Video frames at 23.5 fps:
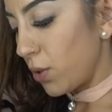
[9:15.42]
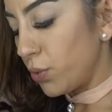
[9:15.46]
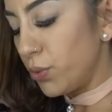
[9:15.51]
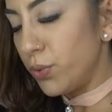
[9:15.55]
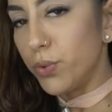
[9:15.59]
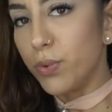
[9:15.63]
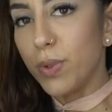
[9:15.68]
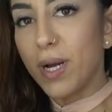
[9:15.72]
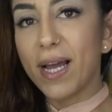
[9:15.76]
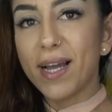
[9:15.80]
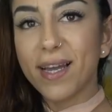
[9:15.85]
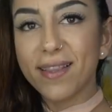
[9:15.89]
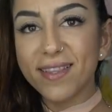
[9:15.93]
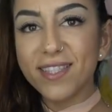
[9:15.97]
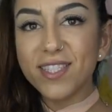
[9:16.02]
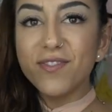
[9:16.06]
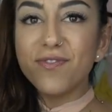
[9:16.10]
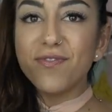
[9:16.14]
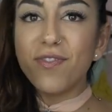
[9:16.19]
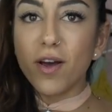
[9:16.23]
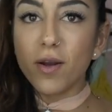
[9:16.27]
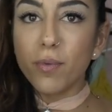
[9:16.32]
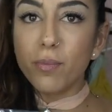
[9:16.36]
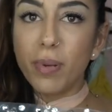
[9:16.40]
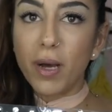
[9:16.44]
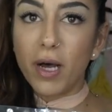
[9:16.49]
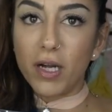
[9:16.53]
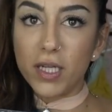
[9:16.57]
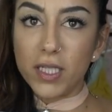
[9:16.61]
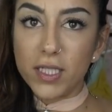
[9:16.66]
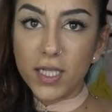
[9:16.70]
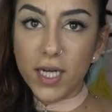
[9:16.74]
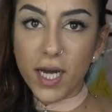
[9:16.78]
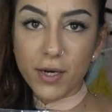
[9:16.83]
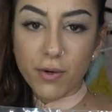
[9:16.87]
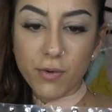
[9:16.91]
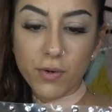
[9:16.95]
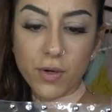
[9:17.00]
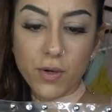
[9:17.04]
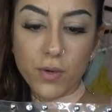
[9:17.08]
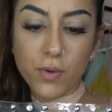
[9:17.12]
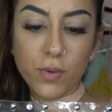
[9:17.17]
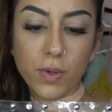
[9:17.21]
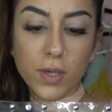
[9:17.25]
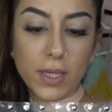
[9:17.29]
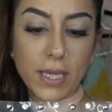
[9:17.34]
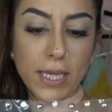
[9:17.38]
Ooh, I got this fun belt. I don't
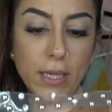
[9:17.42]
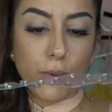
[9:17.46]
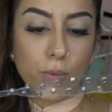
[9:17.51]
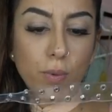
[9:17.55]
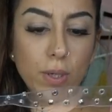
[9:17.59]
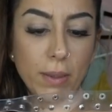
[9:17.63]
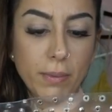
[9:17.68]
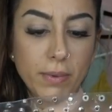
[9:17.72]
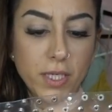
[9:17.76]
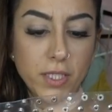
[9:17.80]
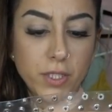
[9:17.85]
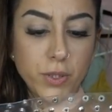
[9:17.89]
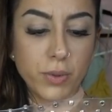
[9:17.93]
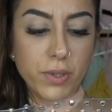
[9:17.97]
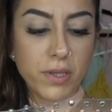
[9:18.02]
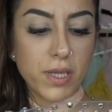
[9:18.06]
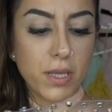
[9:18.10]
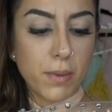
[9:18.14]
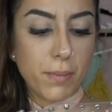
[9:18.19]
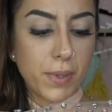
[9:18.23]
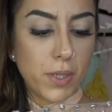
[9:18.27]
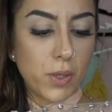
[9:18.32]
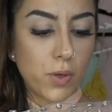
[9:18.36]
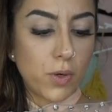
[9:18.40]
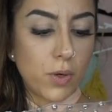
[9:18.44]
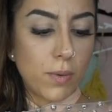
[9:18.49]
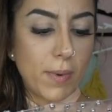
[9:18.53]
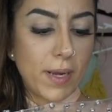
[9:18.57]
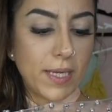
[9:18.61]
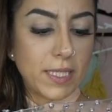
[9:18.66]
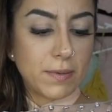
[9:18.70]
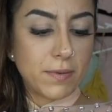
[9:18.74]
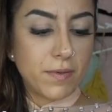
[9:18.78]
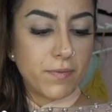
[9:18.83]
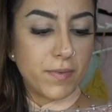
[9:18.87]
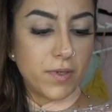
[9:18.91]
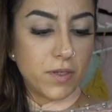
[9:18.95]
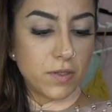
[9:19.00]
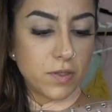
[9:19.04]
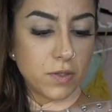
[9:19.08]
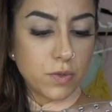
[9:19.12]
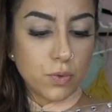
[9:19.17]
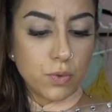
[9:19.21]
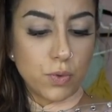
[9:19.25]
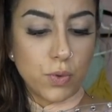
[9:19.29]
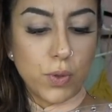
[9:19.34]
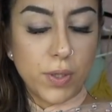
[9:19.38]
know like what I'm gonna do with it, but it reminds me of middle
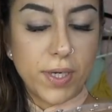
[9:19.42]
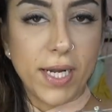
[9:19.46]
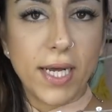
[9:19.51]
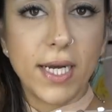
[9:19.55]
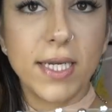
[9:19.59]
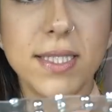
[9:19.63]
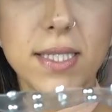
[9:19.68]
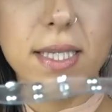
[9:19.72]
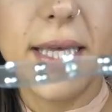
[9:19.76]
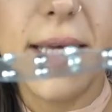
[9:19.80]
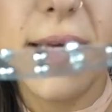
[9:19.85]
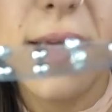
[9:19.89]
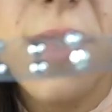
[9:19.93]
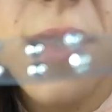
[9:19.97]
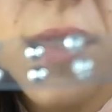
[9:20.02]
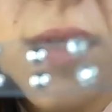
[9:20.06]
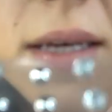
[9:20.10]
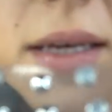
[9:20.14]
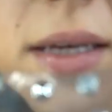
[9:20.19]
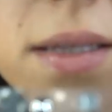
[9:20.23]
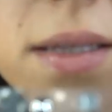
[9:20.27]
school, and it has like